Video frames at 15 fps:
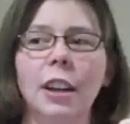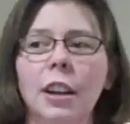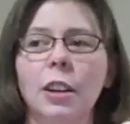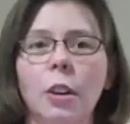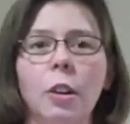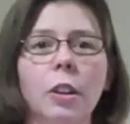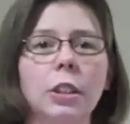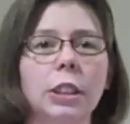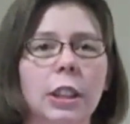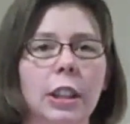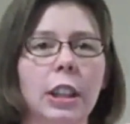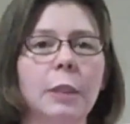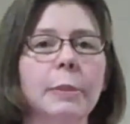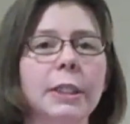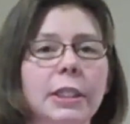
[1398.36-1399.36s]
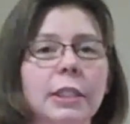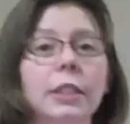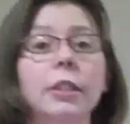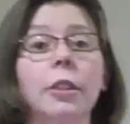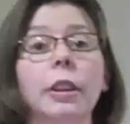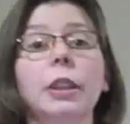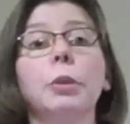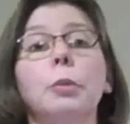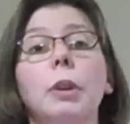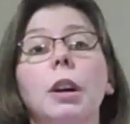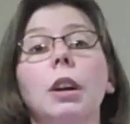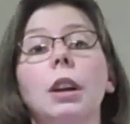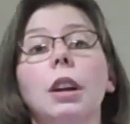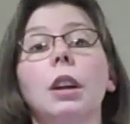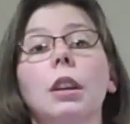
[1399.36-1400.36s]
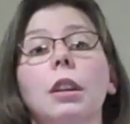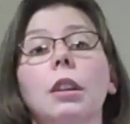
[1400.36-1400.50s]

are an older theme is still going to work.